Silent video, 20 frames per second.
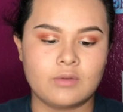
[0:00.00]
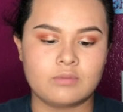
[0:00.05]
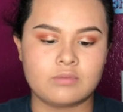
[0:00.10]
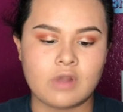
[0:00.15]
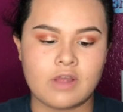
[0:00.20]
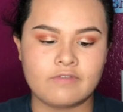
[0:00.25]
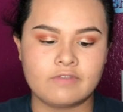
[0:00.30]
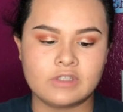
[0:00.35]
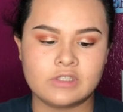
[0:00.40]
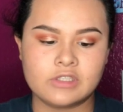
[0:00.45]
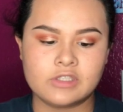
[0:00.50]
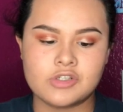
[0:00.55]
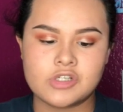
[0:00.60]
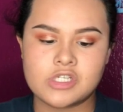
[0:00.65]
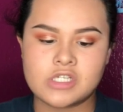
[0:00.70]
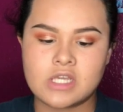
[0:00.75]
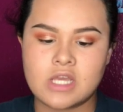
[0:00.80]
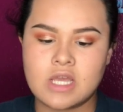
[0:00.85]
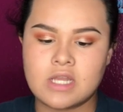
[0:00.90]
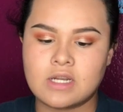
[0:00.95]

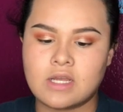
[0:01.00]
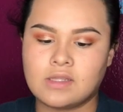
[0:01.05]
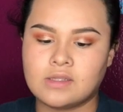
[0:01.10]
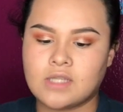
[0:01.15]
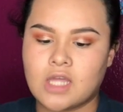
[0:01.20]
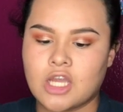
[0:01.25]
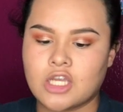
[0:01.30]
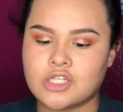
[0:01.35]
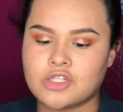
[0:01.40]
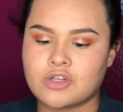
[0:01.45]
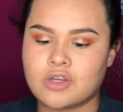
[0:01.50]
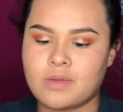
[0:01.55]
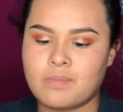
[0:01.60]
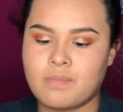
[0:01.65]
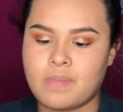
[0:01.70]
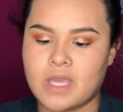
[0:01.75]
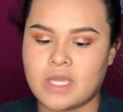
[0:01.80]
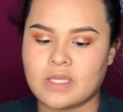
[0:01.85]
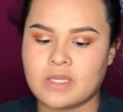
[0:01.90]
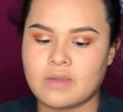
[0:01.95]
Revolution Luxury
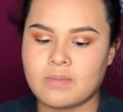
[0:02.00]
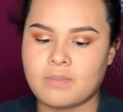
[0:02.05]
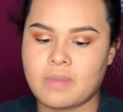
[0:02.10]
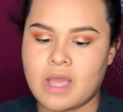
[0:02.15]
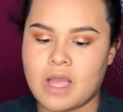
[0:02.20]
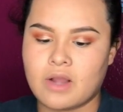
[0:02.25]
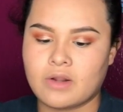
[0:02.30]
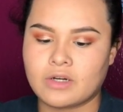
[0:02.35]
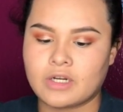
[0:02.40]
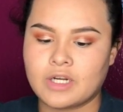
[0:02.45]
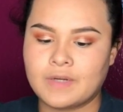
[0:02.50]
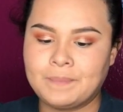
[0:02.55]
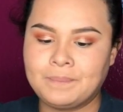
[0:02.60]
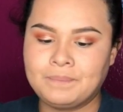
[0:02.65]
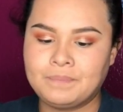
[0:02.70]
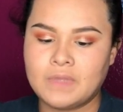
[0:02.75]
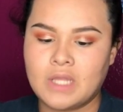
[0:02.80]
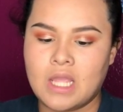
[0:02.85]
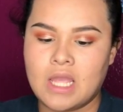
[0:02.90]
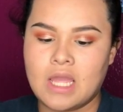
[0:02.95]
Baking Powder.
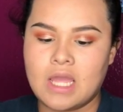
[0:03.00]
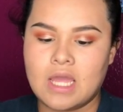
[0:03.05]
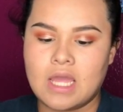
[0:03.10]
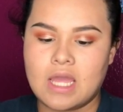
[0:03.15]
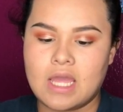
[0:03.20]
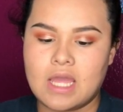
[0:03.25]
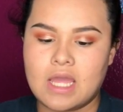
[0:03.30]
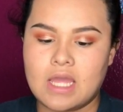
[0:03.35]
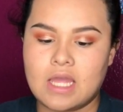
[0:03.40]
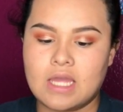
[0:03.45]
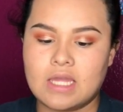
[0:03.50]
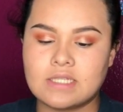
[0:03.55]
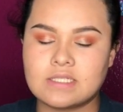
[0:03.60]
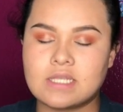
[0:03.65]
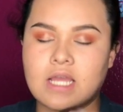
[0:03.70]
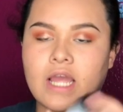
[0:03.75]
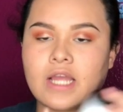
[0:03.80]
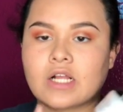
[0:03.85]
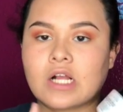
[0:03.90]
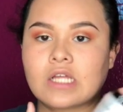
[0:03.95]

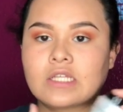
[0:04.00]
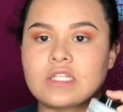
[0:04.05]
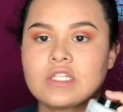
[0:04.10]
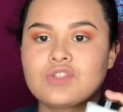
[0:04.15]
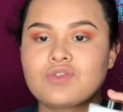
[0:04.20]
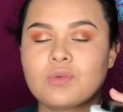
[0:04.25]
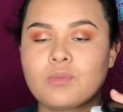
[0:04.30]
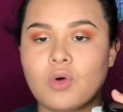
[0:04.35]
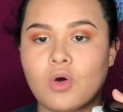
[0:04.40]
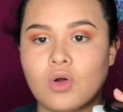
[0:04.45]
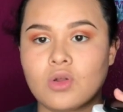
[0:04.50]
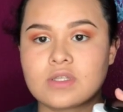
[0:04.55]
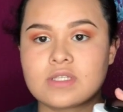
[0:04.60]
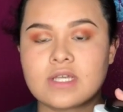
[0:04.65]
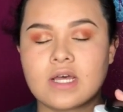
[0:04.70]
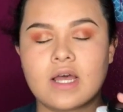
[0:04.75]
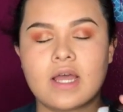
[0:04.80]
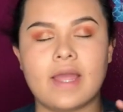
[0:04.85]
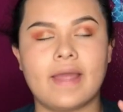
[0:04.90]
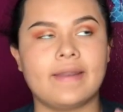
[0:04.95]
And I got this from
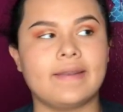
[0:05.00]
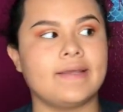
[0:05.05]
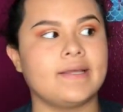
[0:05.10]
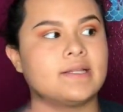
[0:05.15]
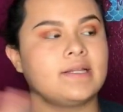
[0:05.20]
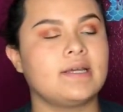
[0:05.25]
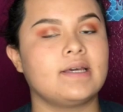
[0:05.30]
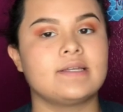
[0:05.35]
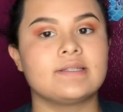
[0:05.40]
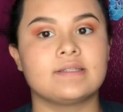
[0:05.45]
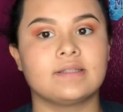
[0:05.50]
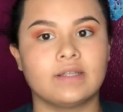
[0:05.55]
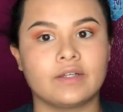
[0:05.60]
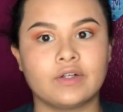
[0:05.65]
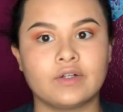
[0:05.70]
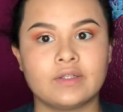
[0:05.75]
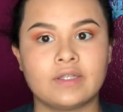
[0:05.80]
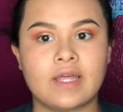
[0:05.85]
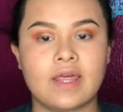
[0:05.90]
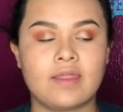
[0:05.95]
Ulta, and it is
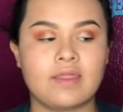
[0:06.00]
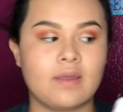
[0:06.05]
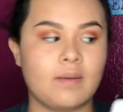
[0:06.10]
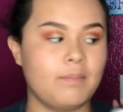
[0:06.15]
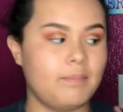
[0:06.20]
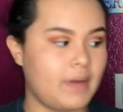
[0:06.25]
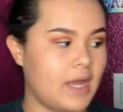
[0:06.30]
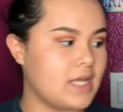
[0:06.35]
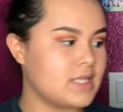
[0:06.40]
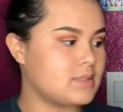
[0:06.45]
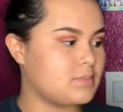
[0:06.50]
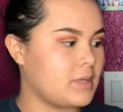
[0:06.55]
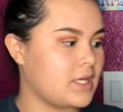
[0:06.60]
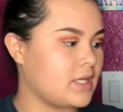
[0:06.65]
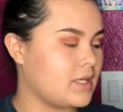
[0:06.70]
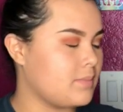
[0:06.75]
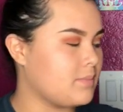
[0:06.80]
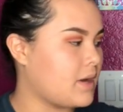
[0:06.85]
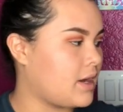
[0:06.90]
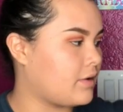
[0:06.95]
literally the best
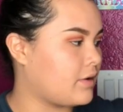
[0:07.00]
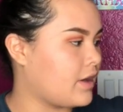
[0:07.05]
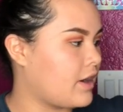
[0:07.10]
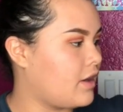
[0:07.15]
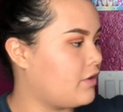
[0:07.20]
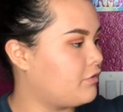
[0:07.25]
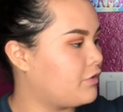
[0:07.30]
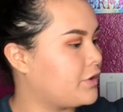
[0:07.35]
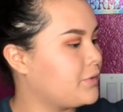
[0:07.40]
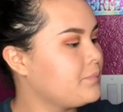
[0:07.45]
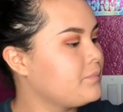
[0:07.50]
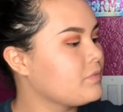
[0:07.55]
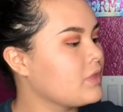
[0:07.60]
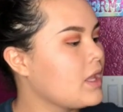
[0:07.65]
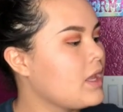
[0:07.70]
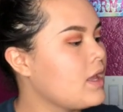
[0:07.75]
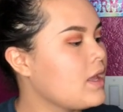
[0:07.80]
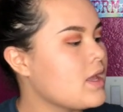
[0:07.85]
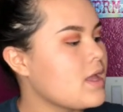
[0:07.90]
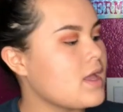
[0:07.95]
baking powder ever.
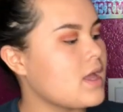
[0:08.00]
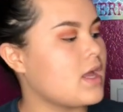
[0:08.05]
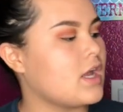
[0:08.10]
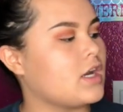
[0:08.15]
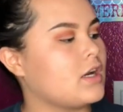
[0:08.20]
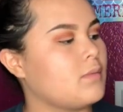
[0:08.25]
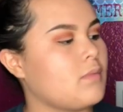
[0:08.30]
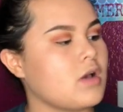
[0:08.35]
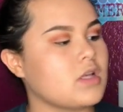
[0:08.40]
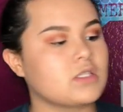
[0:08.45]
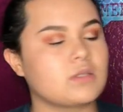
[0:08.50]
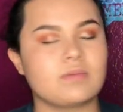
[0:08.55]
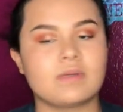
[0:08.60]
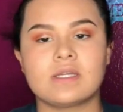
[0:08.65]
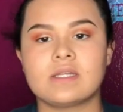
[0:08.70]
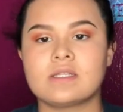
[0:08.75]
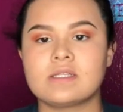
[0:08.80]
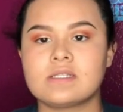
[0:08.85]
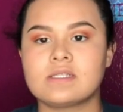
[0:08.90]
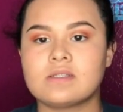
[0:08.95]
And I'm also
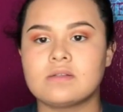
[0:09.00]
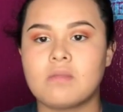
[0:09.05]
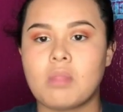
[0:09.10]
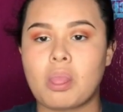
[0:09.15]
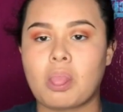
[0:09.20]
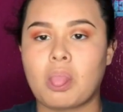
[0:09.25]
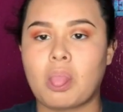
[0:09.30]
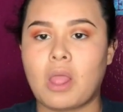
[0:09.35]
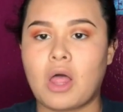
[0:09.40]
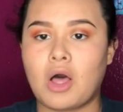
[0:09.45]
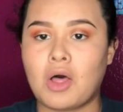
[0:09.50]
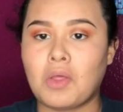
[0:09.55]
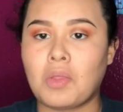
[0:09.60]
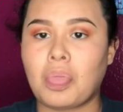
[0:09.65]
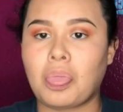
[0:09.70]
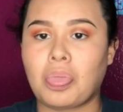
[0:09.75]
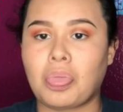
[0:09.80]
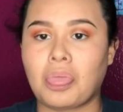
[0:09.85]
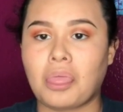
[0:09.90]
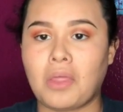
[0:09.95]
going
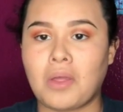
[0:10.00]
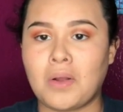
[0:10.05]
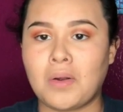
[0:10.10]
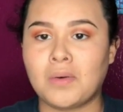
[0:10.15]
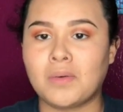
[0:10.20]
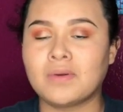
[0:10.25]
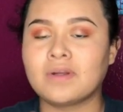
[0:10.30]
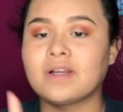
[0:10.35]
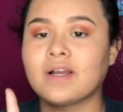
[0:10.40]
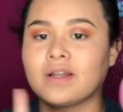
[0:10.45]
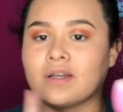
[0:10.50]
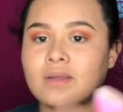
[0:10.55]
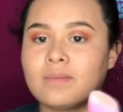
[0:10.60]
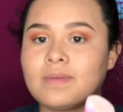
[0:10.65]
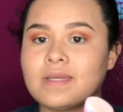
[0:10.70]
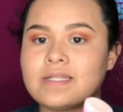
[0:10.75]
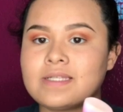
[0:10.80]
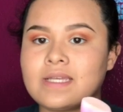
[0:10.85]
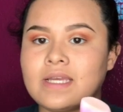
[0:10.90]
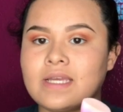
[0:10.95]
to
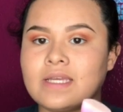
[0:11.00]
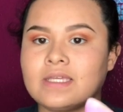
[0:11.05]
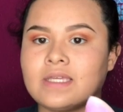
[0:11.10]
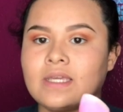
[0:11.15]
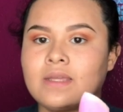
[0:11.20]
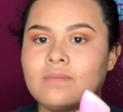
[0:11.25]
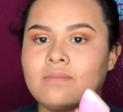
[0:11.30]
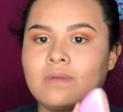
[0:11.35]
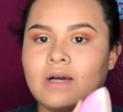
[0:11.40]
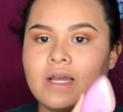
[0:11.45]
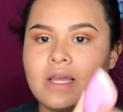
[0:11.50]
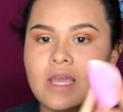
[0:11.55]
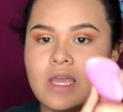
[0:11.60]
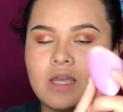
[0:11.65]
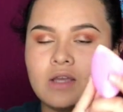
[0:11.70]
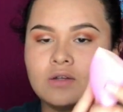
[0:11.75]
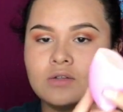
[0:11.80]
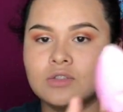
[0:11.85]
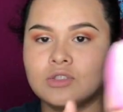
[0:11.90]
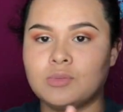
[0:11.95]
be taking my
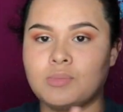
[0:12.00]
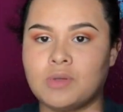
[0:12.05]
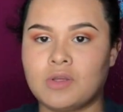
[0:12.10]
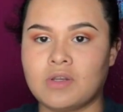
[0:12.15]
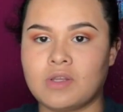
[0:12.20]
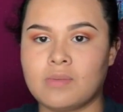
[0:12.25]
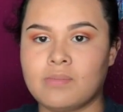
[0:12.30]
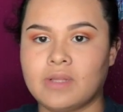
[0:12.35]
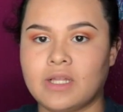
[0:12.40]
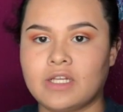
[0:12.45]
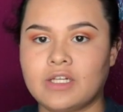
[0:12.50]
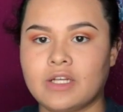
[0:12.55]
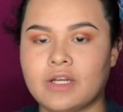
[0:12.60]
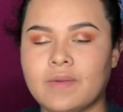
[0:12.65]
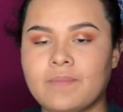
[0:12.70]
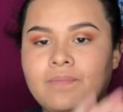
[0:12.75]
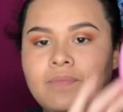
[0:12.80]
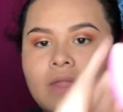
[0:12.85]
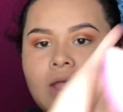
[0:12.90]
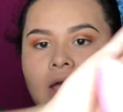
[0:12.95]
angled beauty
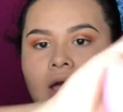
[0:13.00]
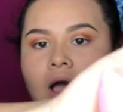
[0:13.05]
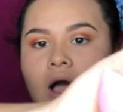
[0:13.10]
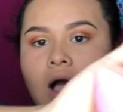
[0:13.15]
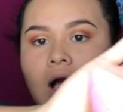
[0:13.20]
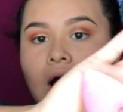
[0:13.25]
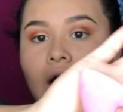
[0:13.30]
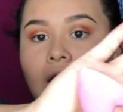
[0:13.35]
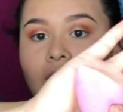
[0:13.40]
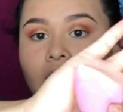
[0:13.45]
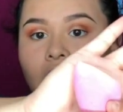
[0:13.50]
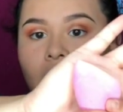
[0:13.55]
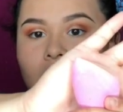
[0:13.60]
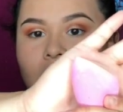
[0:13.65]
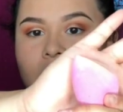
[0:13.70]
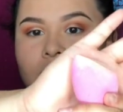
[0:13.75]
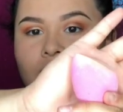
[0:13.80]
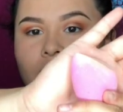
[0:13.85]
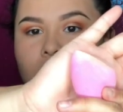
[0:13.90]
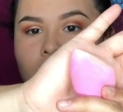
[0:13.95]
blender. I
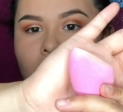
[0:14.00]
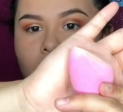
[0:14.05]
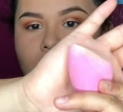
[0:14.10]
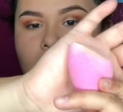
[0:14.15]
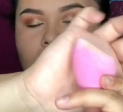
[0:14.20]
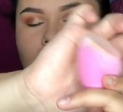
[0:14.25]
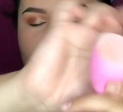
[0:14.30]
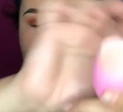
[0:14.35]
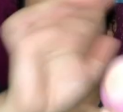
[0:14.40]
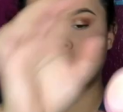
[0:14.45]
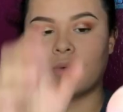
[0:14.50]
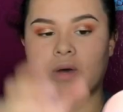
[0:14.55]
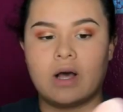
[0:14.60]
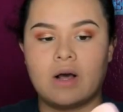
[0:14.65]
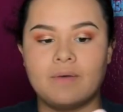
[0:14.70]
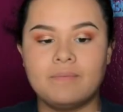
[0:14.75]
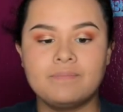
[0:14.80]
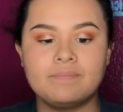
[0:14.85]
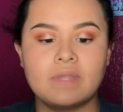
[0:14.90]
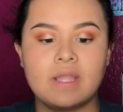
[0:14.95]
got this from Ulta as
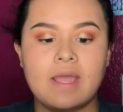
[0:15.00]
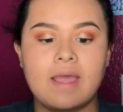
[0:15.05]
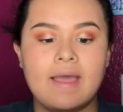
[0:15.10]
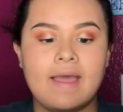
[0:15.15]
well.